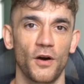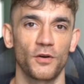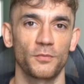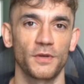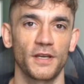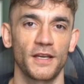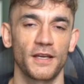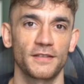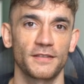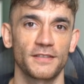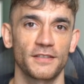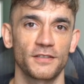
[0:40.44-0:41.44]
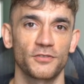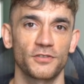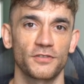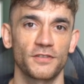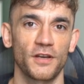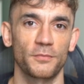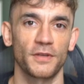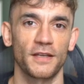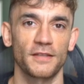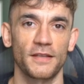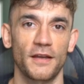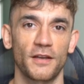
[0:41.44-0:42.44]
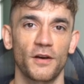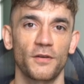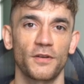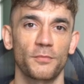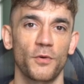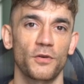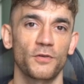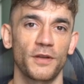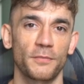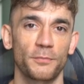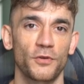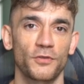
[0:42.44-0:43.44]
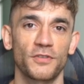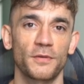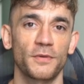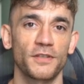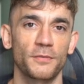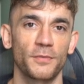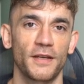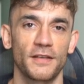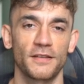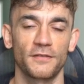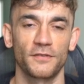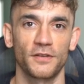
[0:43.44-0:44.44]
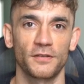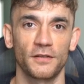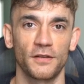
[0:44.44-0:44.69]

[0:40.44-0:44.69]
OpenAI didn't just update their coding model, they built something completely different.